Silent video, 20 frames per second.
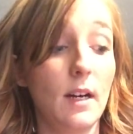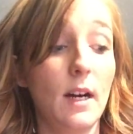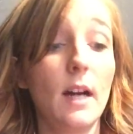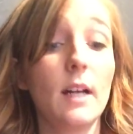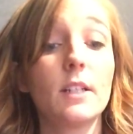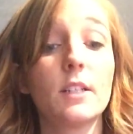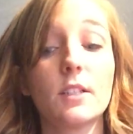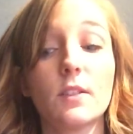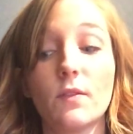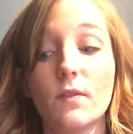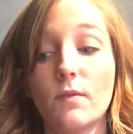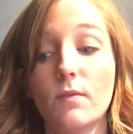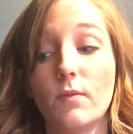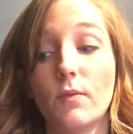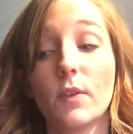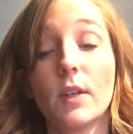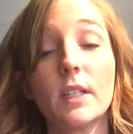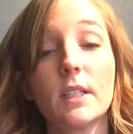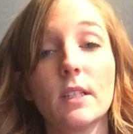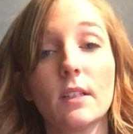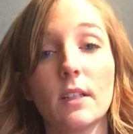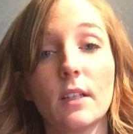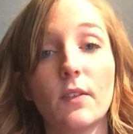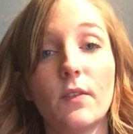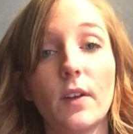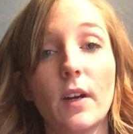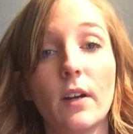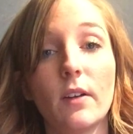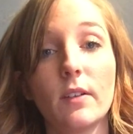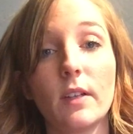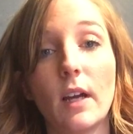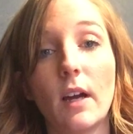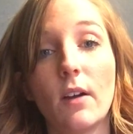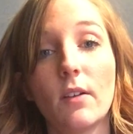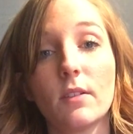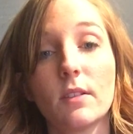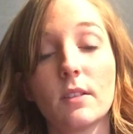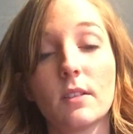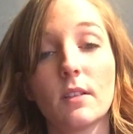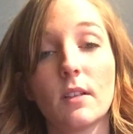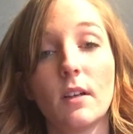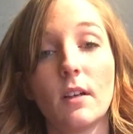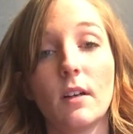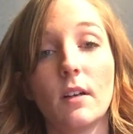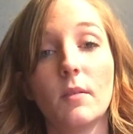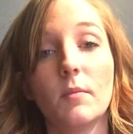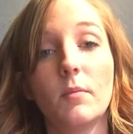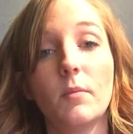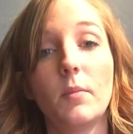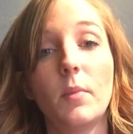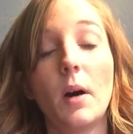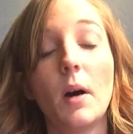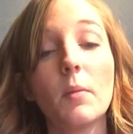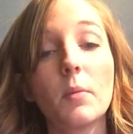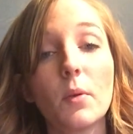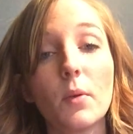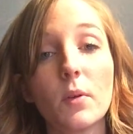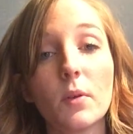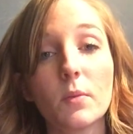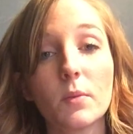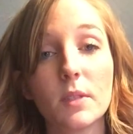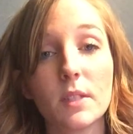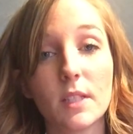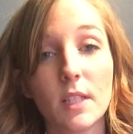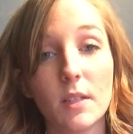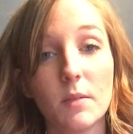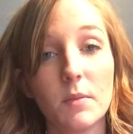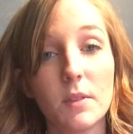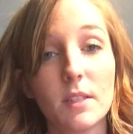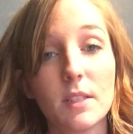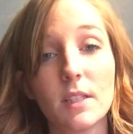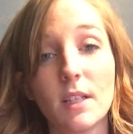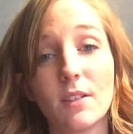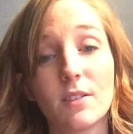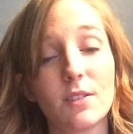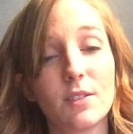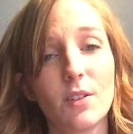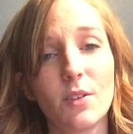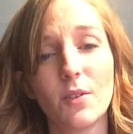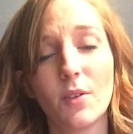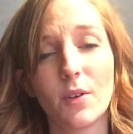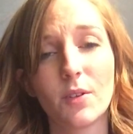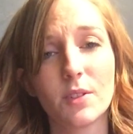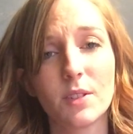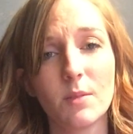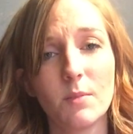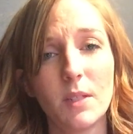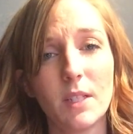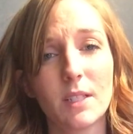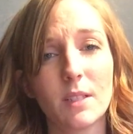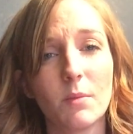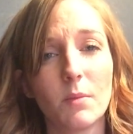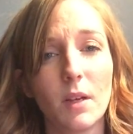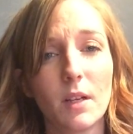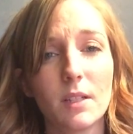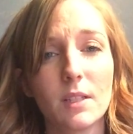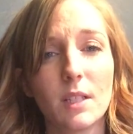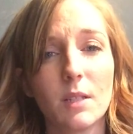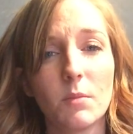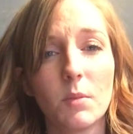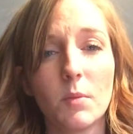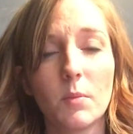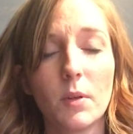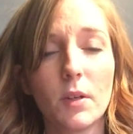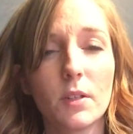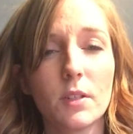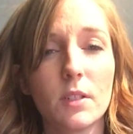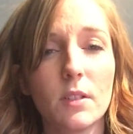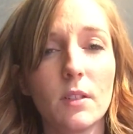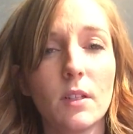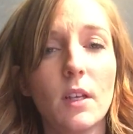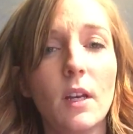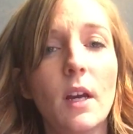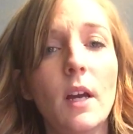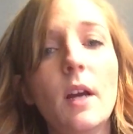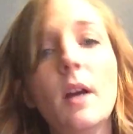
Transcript: I just recently found out popcorn with cinnamon sounds so gross to me because I'm not a cinnamon person,